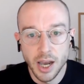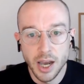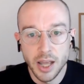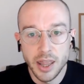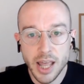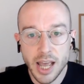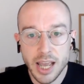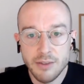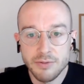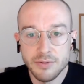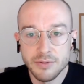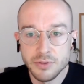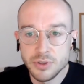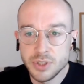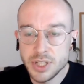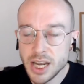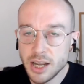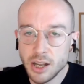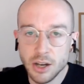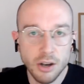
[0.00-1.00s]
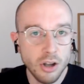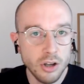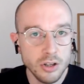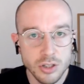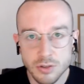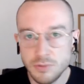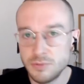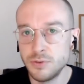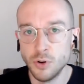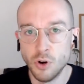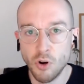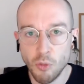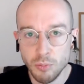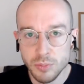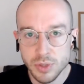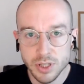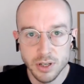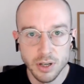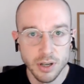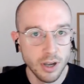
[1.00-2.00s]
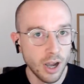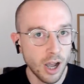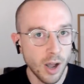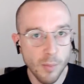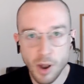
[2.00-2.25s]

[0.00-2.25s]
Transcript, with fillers: And they've taken lots of forms.